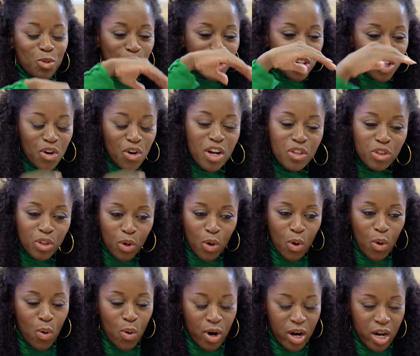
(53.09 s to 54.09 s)
So when you're on the
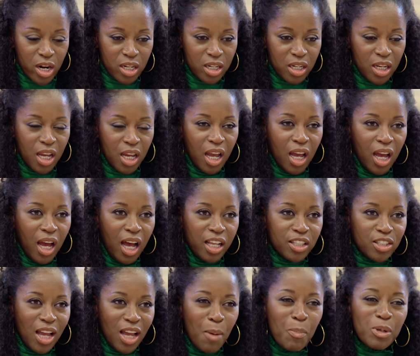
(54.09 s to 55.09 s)
court,
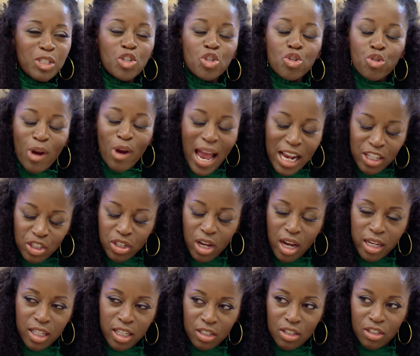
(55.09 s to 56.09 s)
how much trash
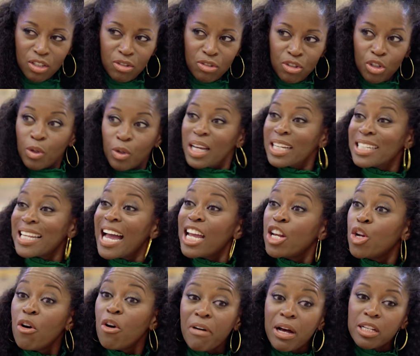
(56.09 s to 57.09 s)
talking do you do? Because I
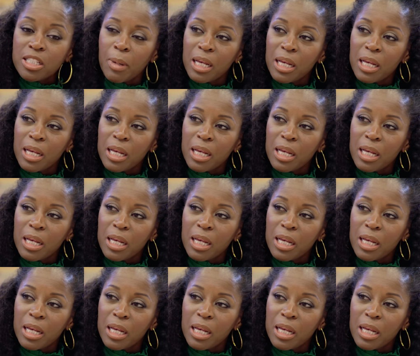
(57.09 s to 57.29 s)
know if I was a